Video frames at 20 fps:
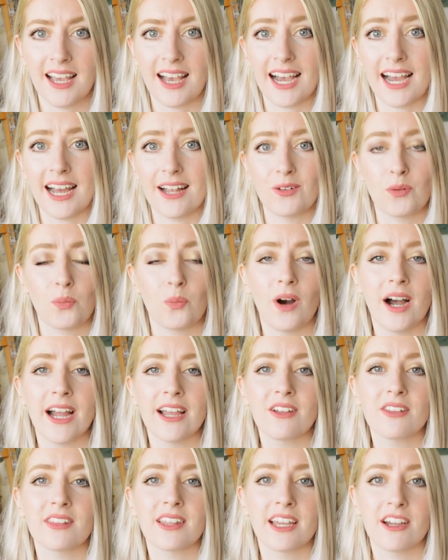And
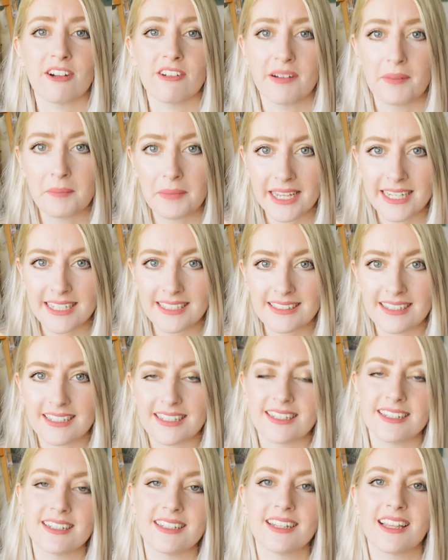while they are
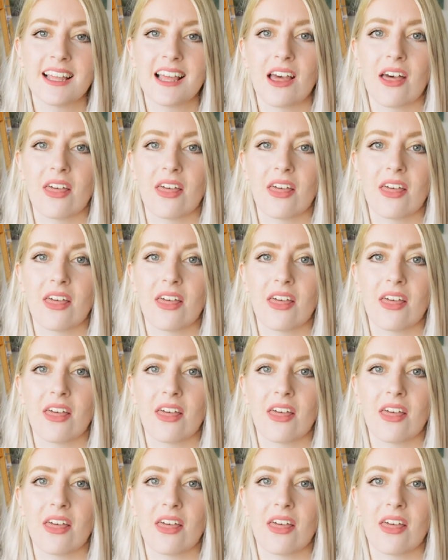amazing,